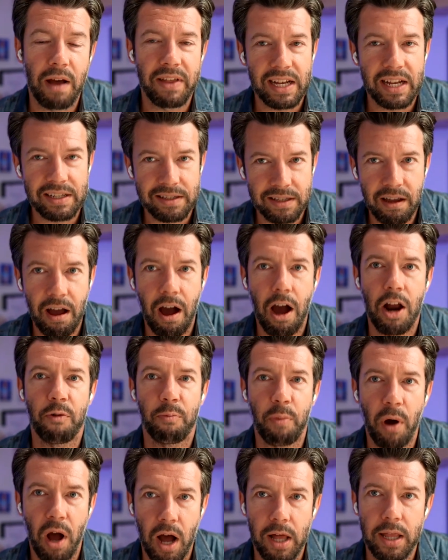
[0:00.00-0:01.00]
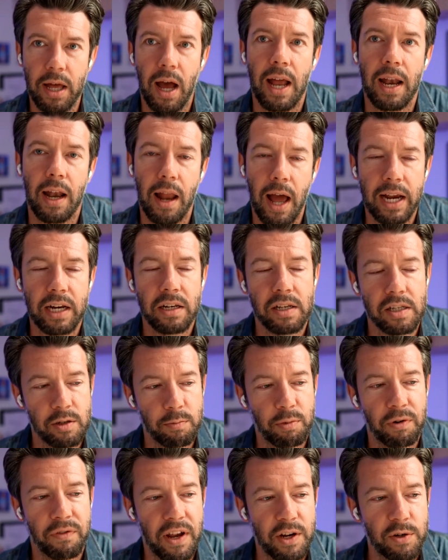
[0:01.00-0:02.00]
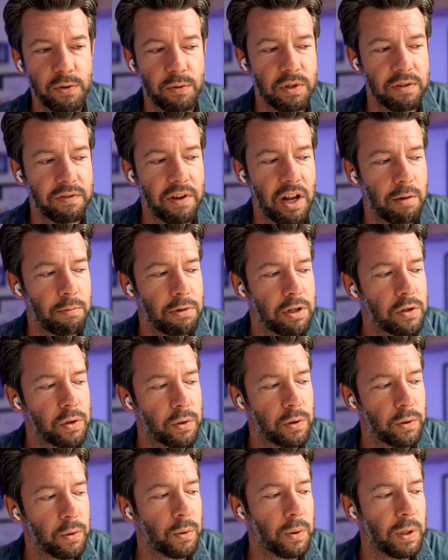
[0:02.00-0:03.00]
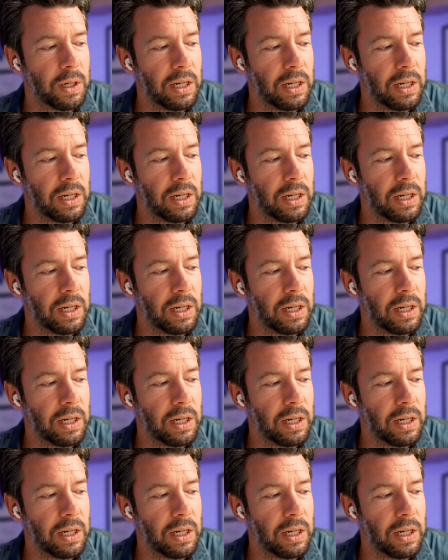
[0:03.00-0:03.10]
That's the kind of part that I liked as a professional development tool,